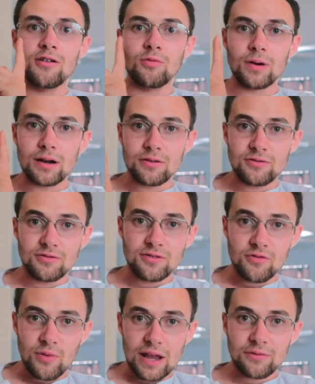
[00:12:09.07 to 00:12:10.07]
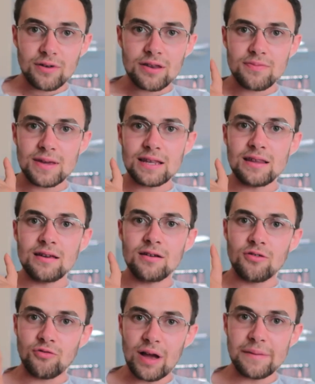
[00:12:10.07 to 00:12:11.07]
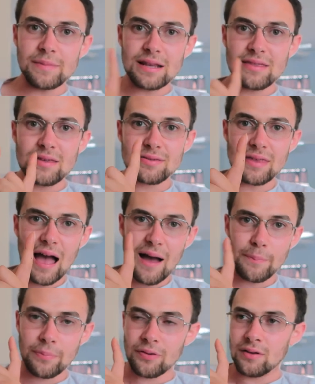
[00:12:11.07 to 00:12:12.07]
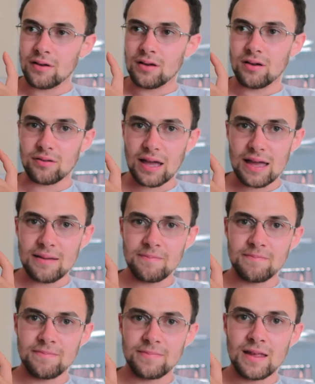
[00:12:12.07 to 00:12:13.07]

What do the red ones mean? Red means stop. Okay?